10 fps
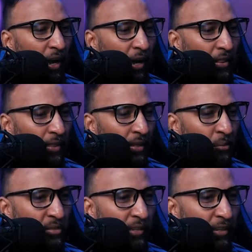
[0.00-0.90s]
I think it
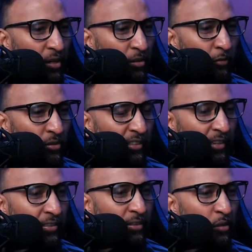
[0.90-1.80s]
was Leacock forcing
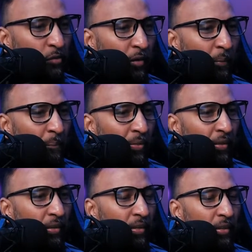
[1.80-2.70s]
that turnover.
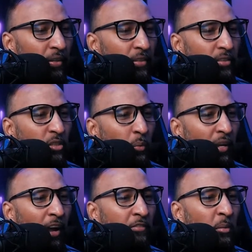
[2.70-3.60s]
So we
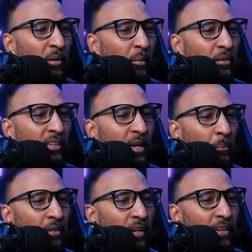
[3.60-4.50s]
have to be able to
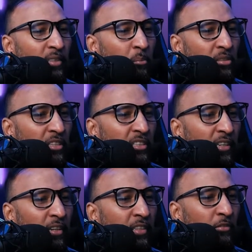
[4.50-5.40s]
capitalize on possession
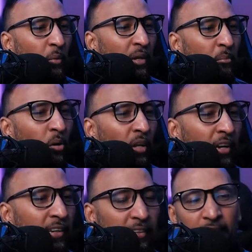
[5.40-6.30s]
and not give away the ball
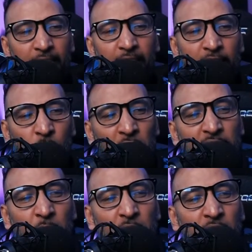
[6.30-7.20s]
like that. Like, that's
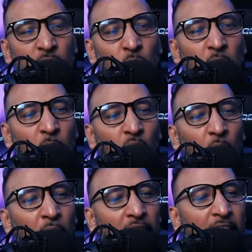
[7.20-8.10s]
crazy. We just threw the ball
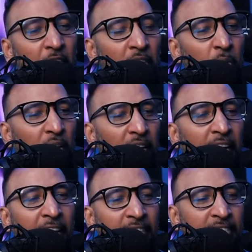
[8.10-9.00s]
away and gave it away. And
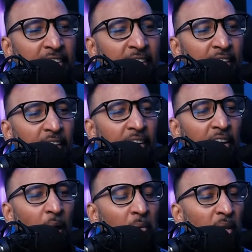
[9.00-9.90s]
Haiti
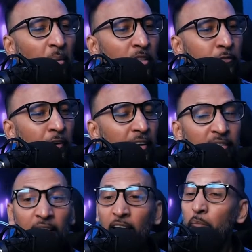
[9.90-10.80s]
have been able to fight,
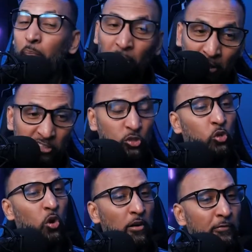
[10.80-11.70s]
plus
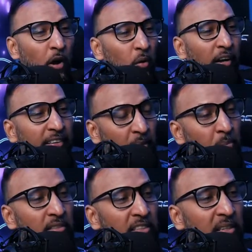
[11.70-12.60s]
draw a foul and get
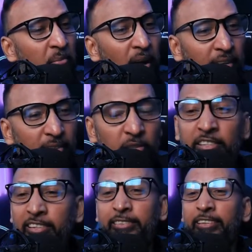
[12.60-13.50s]
possession back.
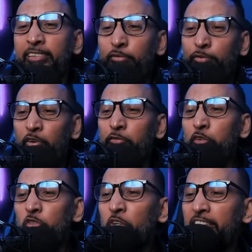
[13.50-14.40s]
This is very
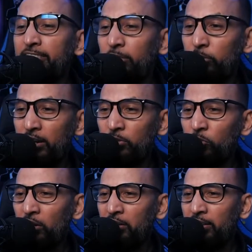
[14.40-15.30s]
frustrating to look at.
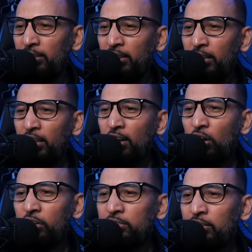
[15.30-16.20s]
Rondell,
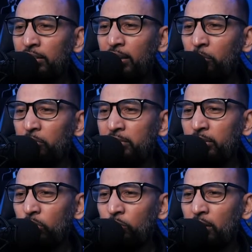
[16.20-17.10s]
honestly, I would
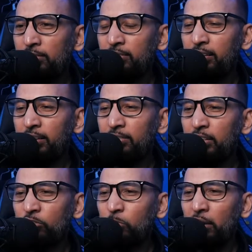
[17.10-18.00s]
take off Garcia instead
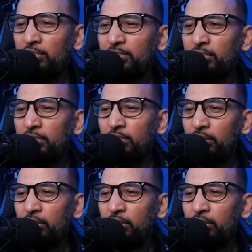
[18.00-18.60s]
of Spicer.